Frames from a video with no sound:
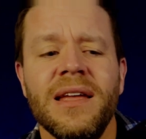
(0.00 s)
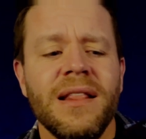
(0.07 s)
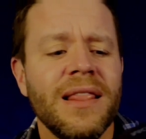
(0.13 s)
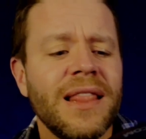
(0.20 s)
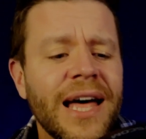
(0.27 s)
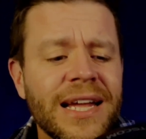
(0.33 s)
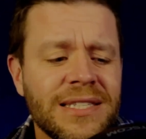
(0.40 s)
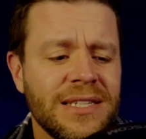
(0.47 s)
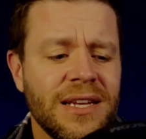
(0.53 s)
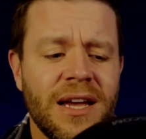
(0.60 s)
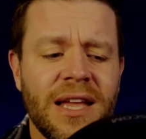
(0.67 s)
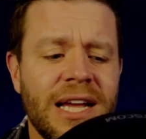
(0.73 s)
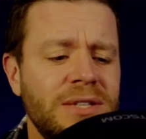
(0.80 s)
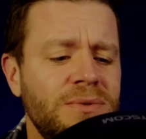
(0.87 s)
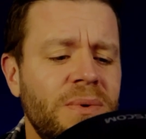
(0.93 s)
Letscom,
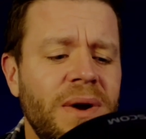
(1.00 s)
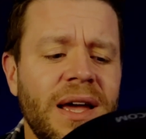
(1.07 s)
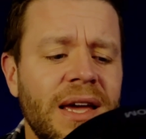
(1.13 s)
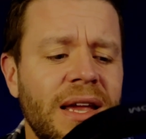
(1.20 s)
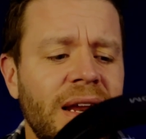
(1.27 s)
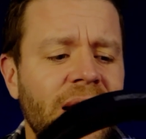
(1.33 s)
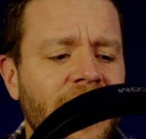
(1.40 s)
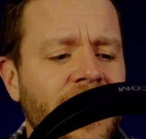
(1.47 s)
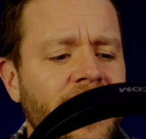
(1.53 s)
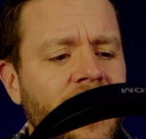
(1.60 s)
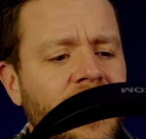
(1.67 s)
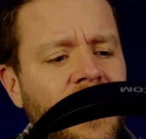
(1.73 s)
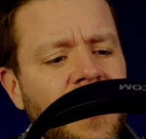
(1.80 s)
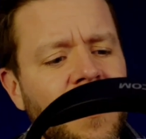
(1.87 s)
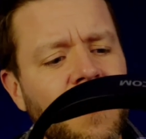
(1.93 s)
that's right.
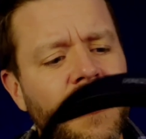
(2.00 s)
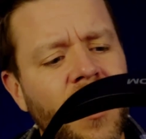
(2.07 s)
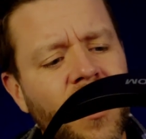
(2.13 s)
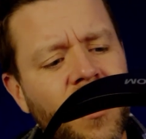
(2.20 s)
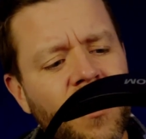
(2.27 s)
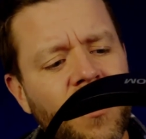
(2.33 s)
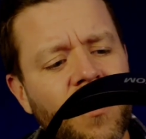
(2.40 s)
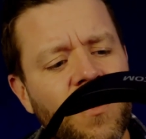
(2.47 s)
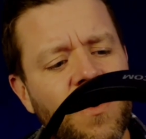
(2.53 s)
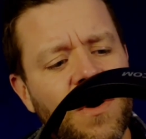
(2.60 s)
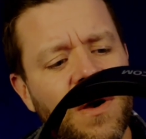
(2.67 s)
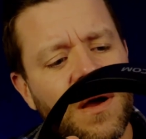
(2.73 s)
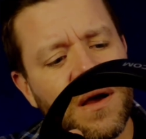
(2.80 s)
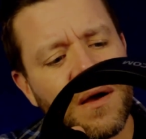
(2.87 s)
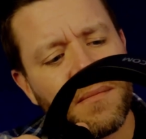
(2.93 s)
Oh,
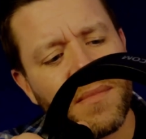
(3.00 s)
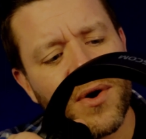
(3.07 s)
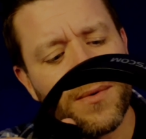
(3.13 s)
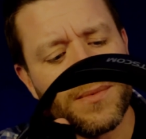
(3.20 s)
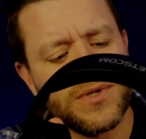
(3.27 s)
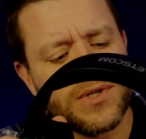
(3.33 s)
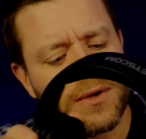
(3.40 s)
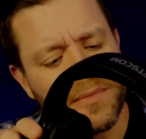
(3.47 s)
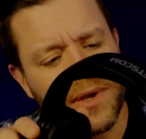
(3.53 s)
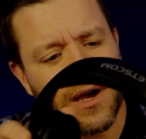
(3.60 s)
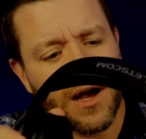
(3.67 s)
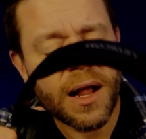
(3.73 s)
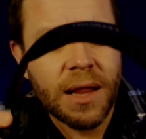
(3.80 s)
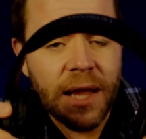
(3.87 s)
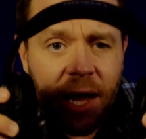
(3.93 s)
bones, you can be
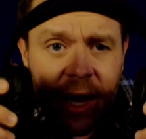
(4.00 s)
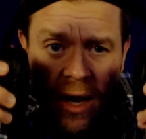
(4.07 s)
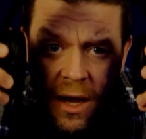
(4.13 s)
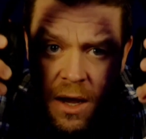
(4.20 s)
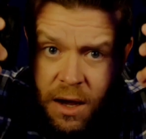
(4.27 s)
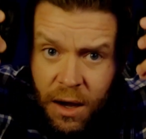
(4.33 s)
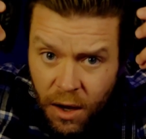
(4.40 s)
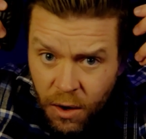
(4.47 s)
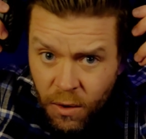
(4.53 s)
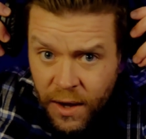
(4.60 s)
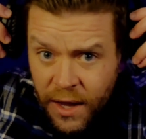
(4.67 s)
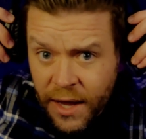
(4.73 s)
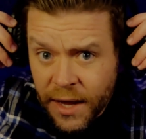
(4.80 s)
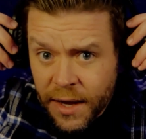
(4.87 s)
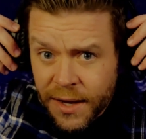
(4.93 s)
all like, oh,
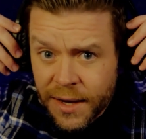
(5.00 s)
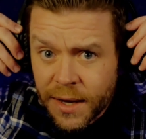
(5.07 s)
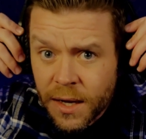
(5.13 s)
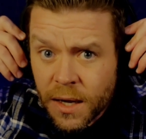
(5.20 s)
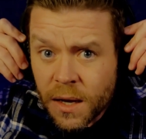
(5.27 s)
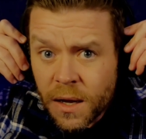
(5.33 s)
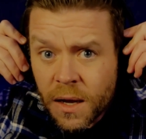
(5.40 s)
hey,